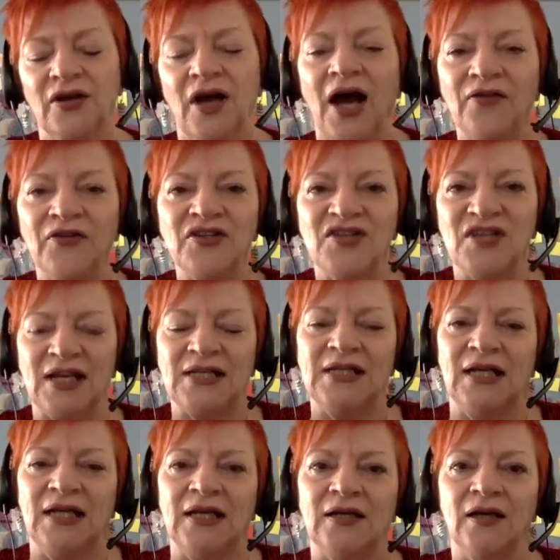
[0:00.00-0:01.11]
other
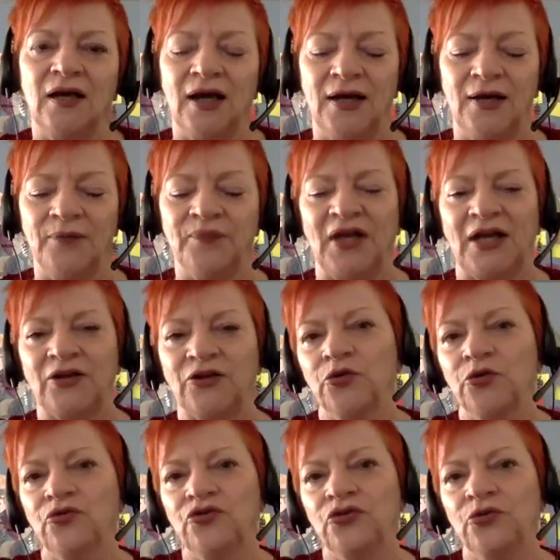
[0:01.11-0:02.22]
technique that
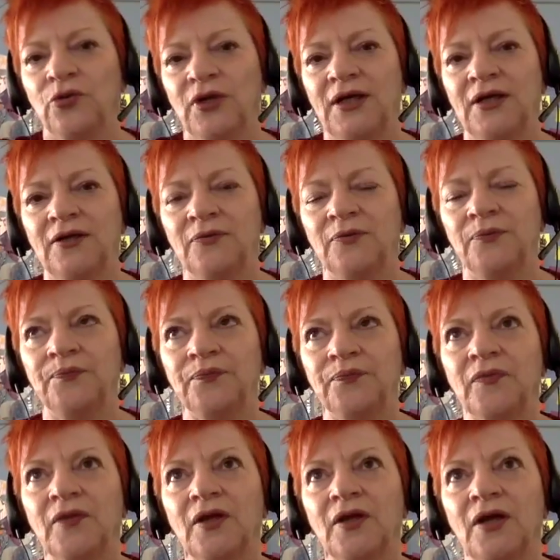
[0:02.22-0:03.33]
you do in
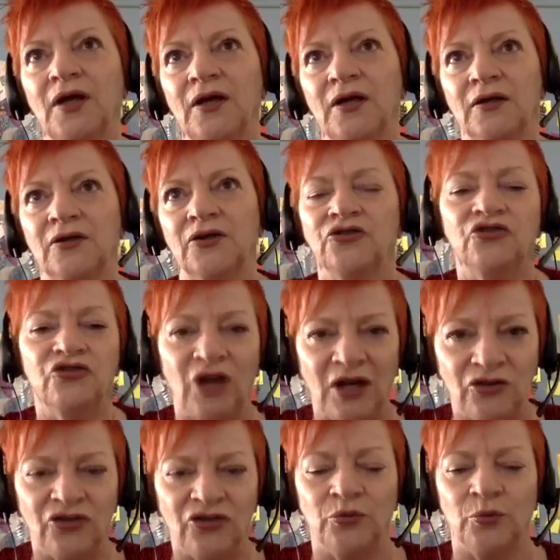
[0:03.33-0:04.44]

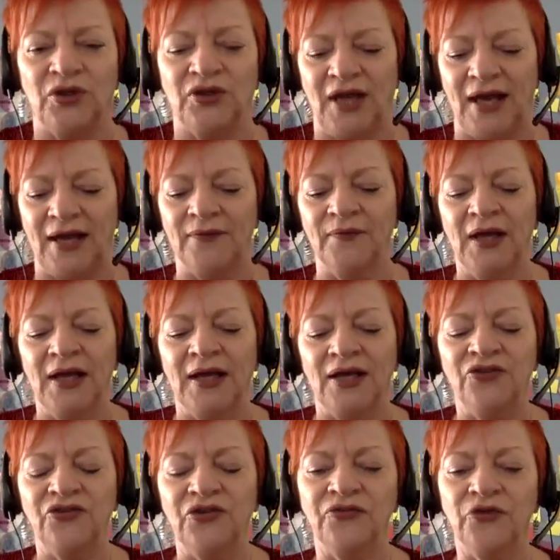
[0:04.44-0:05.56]
conjunction with that
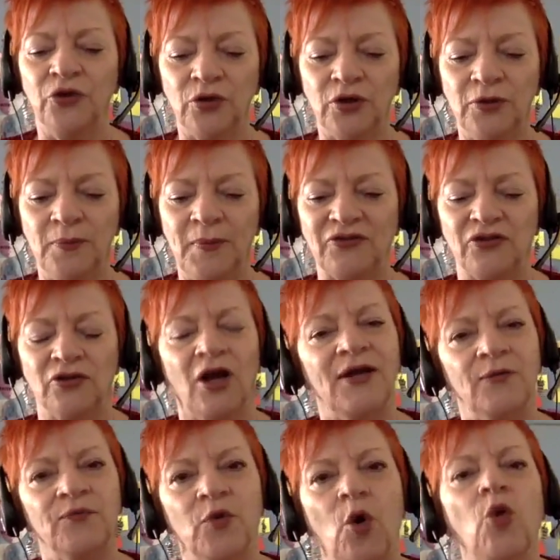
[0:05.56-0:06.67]
is, if you can imagine, like,
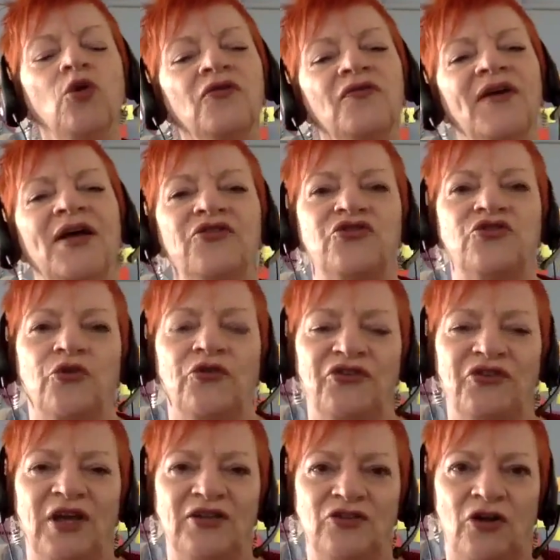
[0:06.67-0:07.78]
all of our
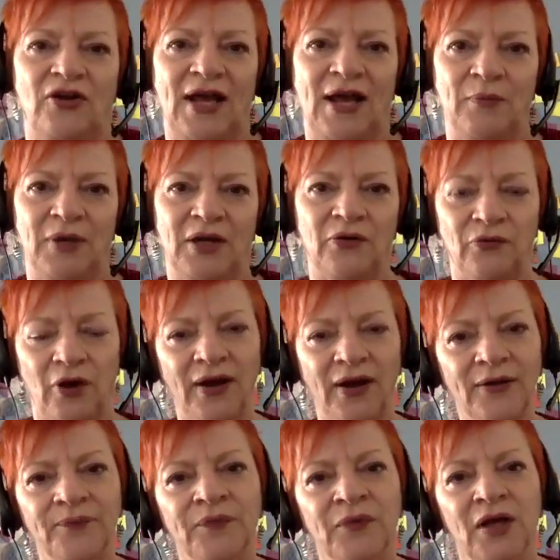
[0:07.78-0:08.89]
stories are dynamic,
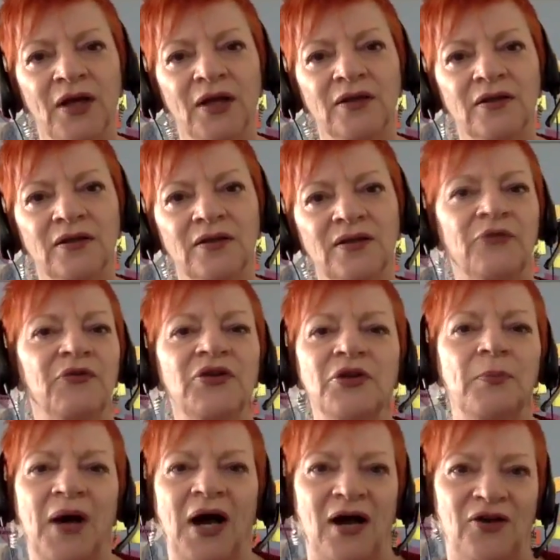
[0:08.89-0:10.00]
right? They're in the
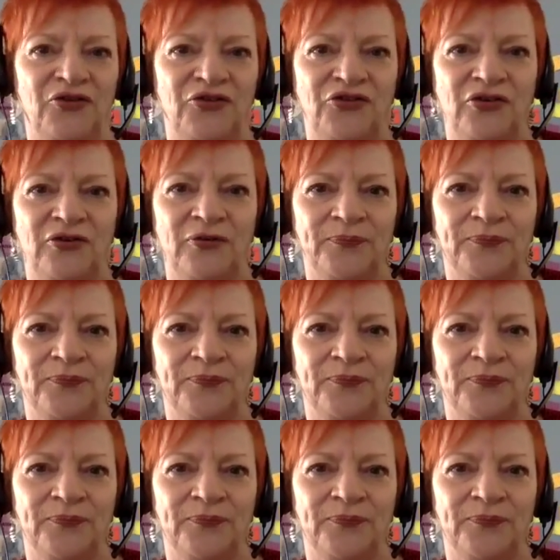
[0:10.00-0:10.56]
past.